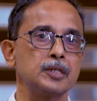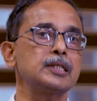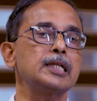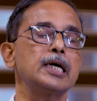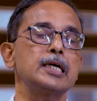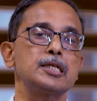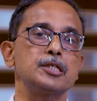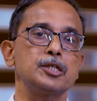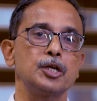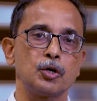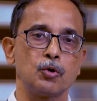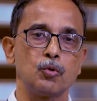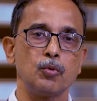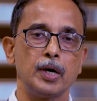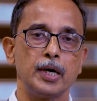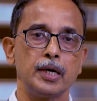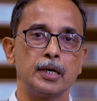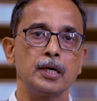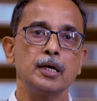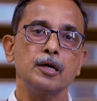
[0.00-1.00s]
that is
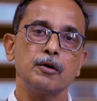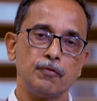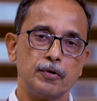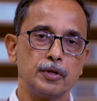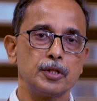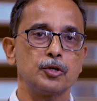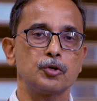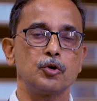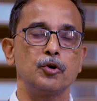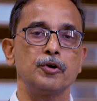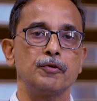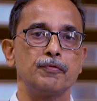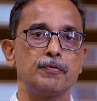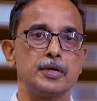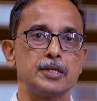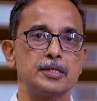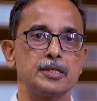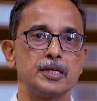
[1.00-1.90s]
required for the 21st